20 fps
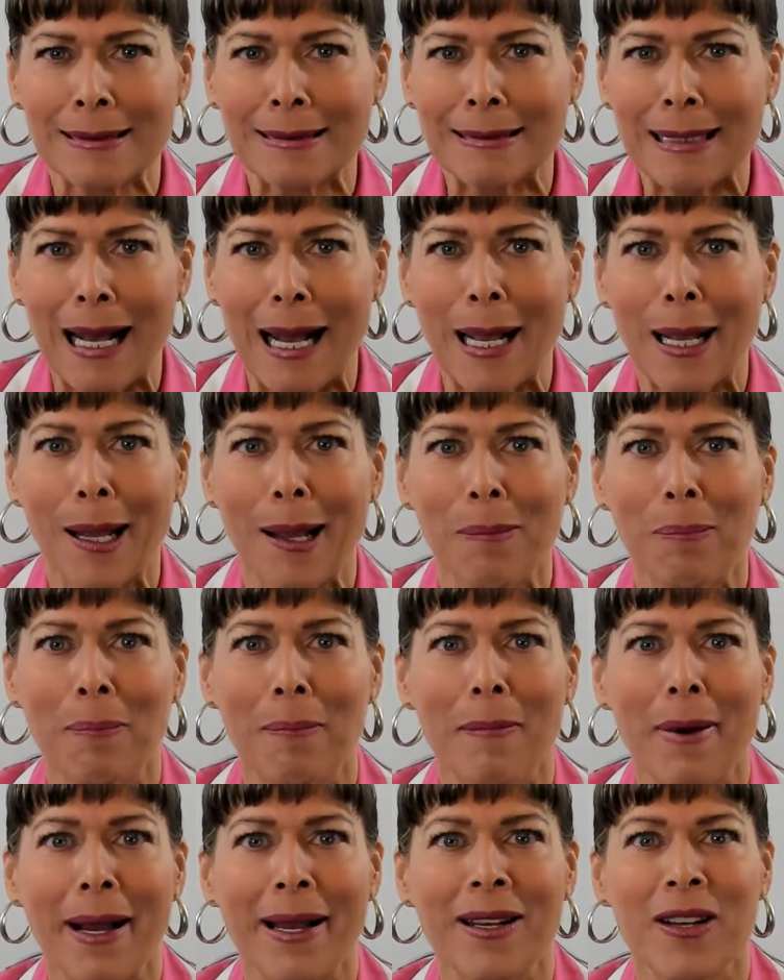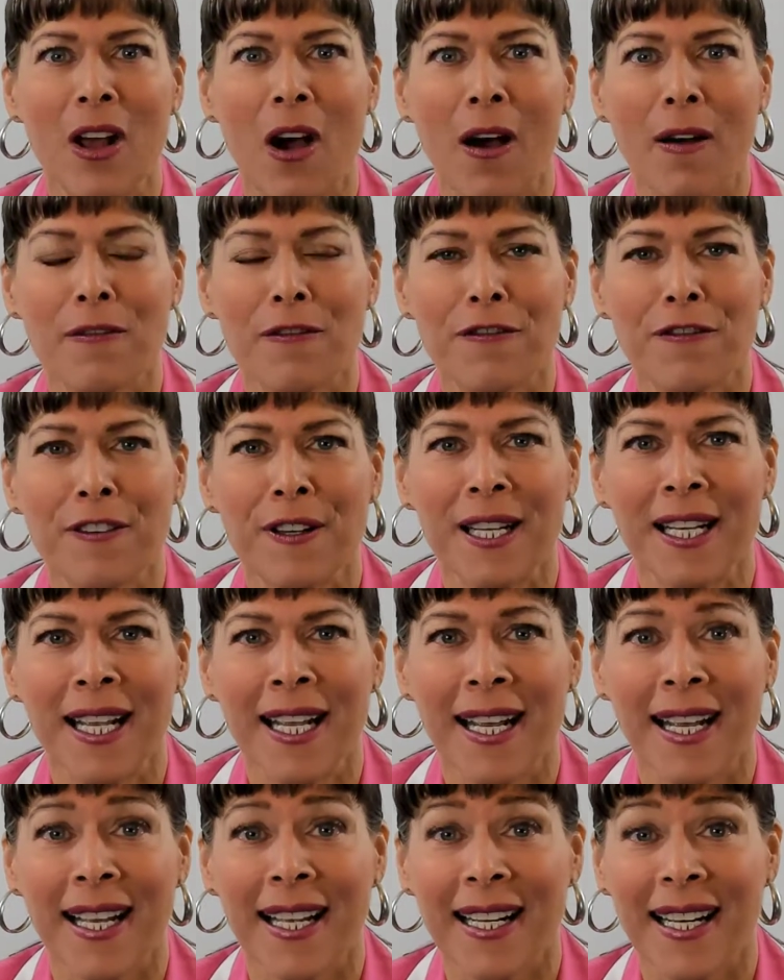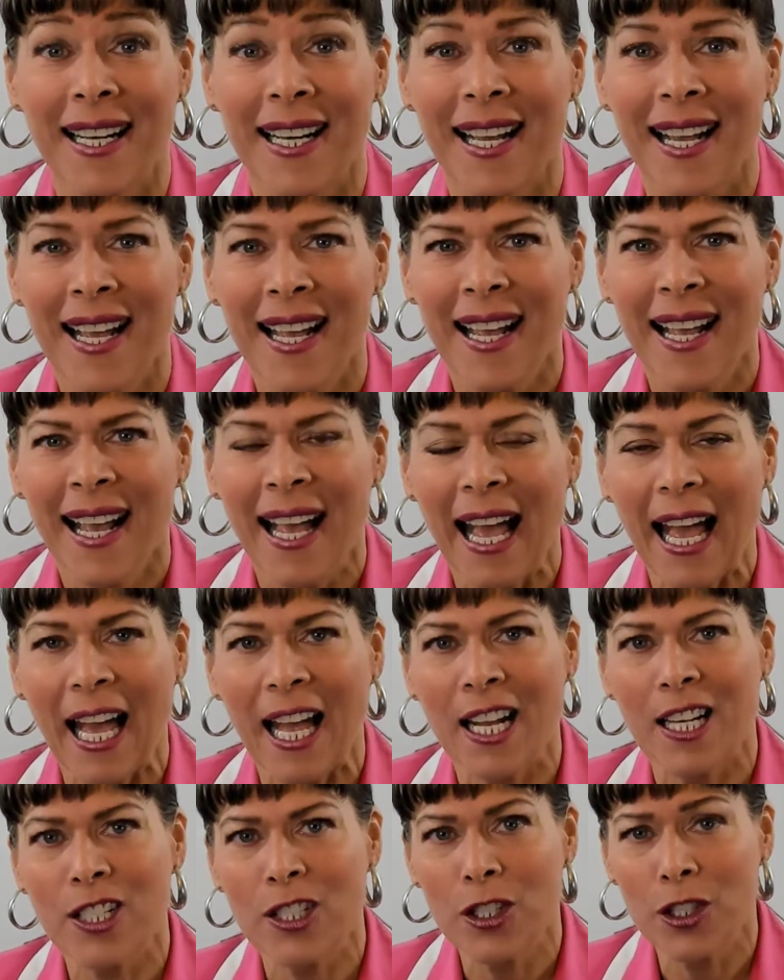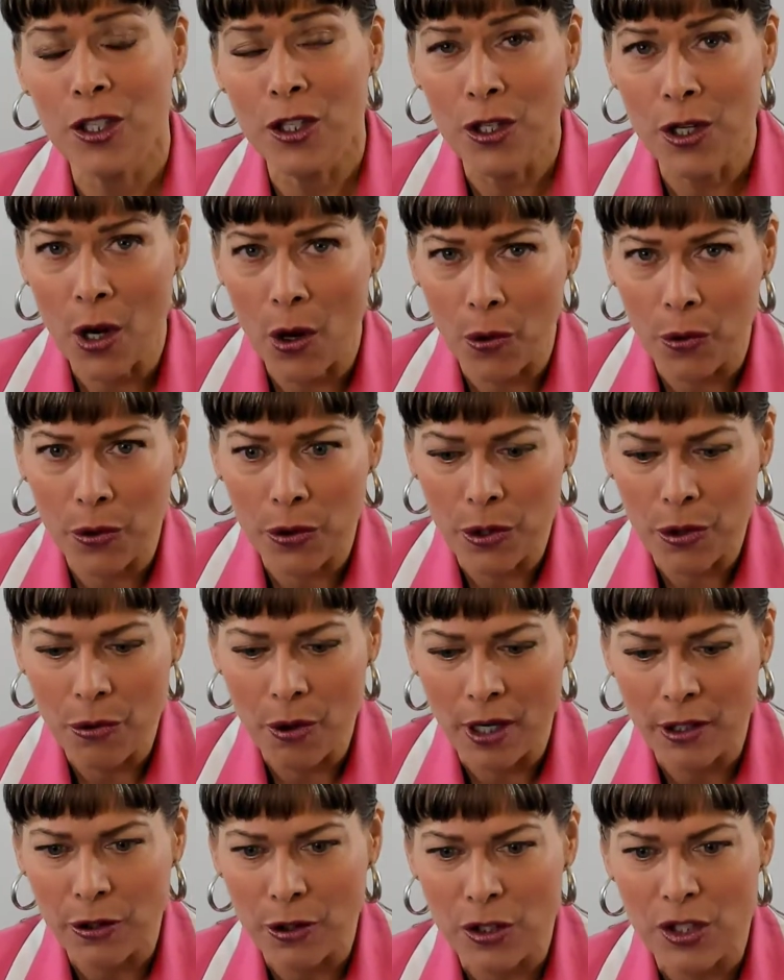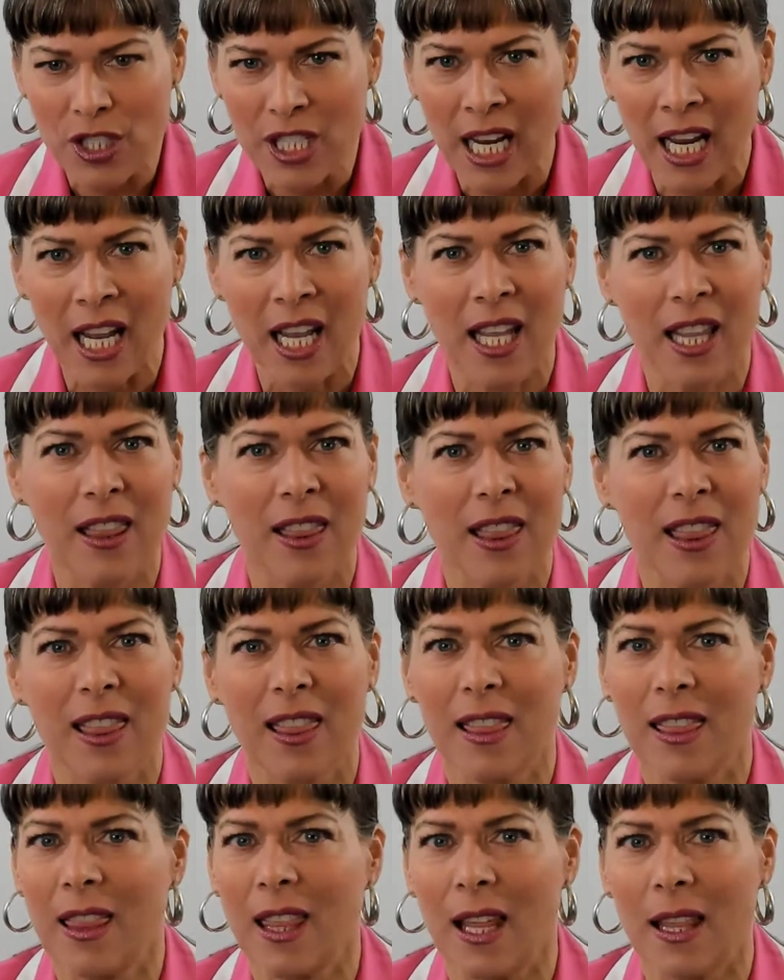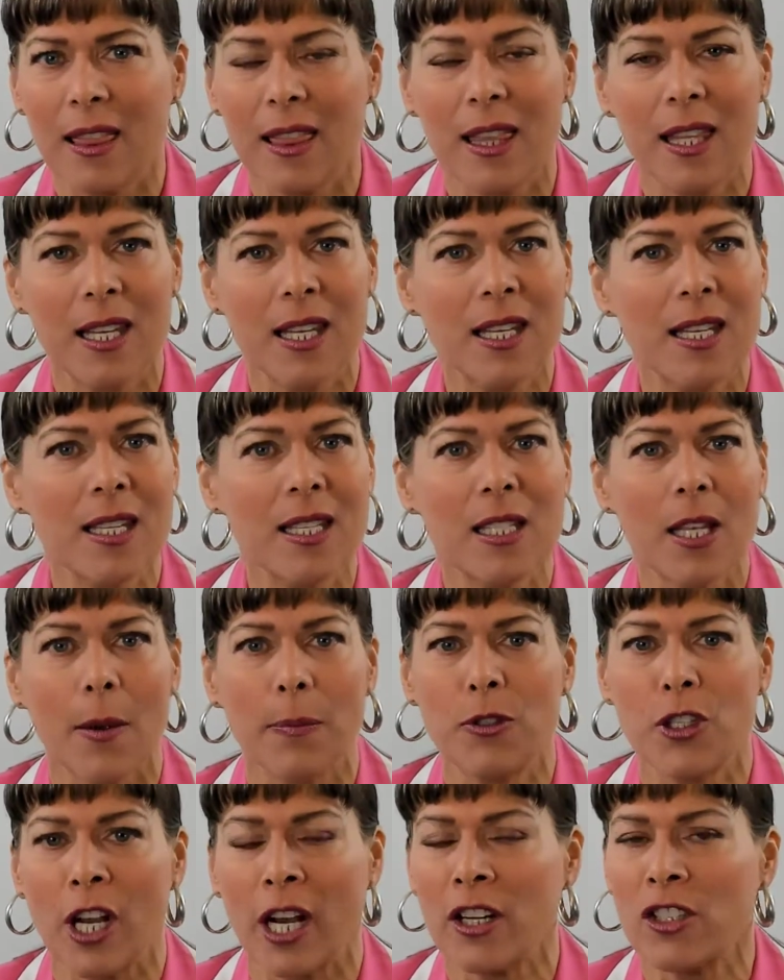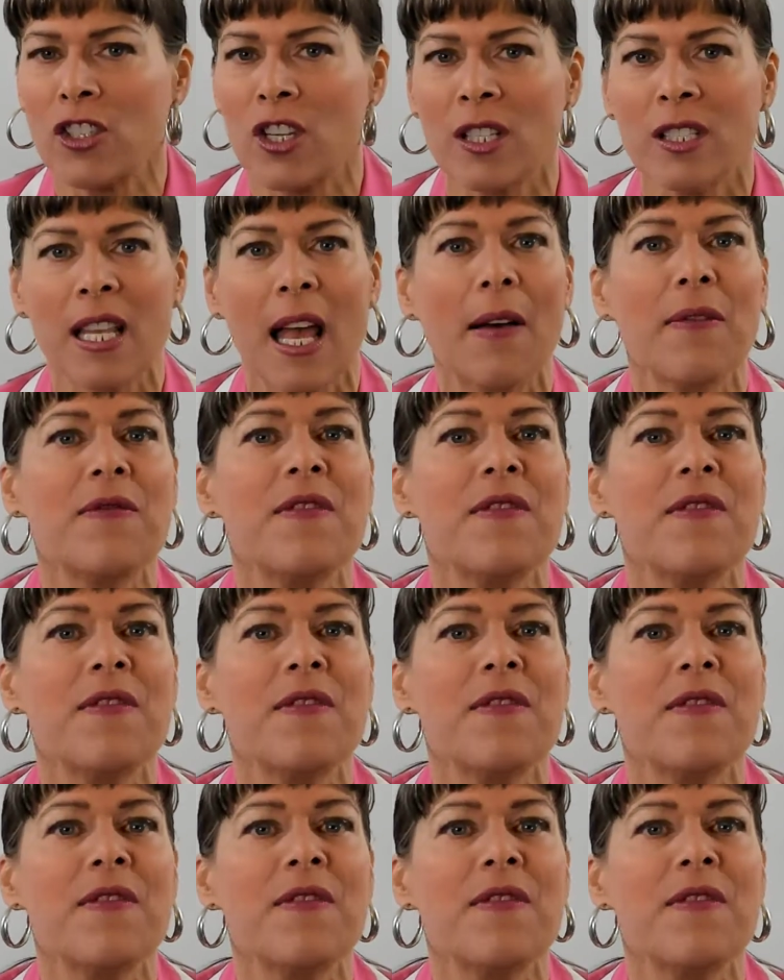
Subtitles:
I might not fit in. And you understand that these objections have